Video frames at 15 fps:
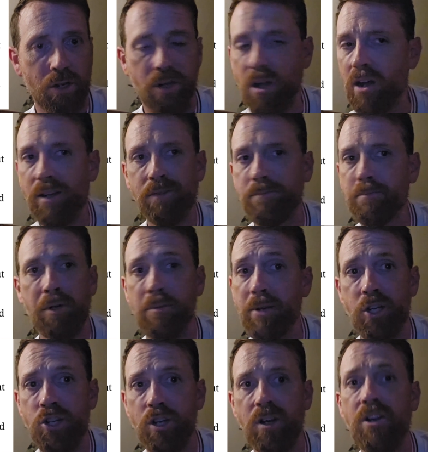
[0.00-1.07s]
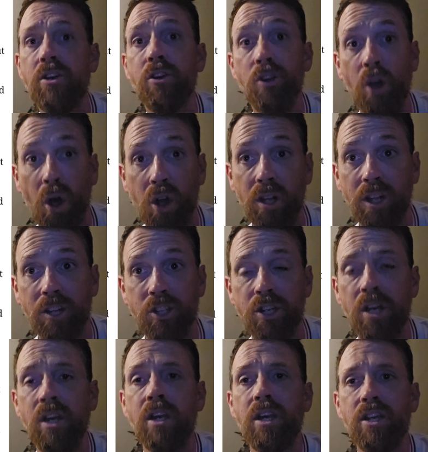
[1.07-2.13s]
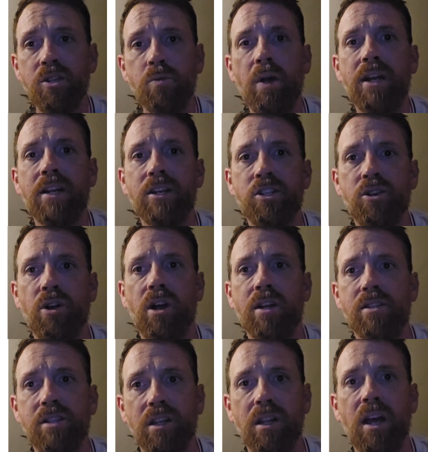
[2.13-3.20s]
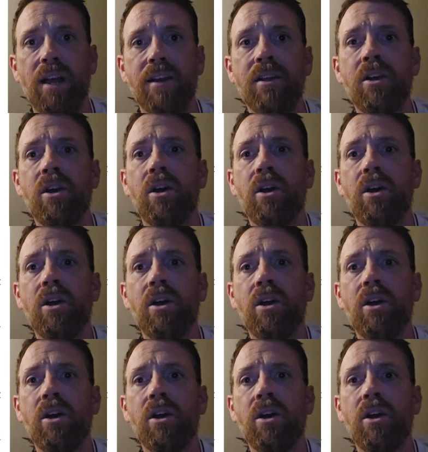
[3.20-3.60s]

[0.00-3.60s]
not permission, knowledge, is when it has crossed the line.